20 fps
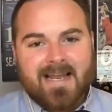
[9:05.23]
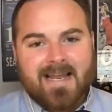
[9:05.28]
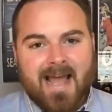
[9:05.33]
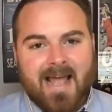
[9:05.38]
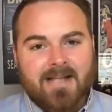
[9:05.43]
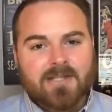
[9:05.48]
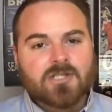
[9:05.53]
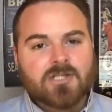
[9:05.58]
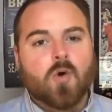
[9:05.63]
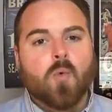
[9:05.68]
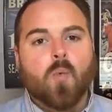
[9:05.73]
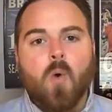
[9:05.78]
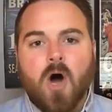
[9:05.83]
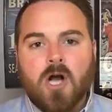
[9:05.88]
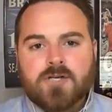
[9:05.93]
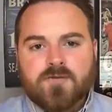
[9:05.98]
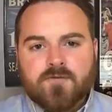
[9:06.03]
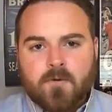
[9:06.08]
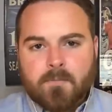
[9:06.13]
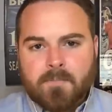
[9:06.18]
at 8. So
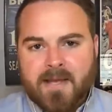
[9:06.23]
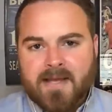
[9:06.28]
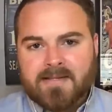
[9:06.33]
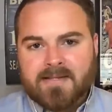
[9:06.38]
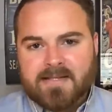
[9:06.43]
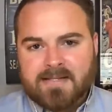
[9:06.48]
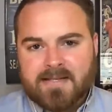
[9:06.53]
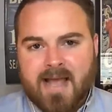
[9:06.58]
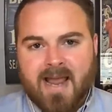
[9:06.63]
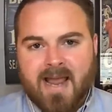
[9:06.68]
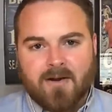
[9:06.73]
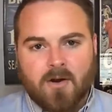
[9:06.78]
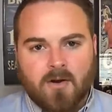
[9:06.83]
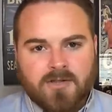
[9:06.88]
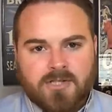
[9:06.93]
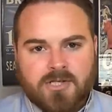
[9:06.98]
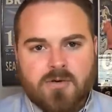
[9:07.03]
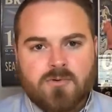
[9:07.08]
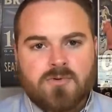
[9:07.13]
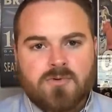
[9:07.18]
watch for Penn State on
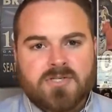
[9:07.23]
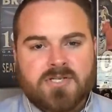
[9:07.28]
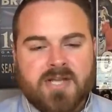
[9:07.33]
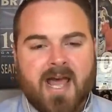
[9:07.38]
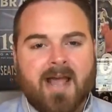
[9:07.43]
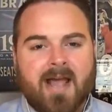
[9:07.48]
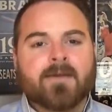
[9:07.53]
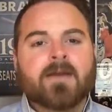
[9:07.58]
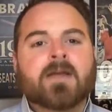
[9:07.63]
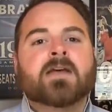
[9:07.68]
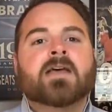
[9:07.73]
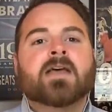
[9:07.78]
Tuesday.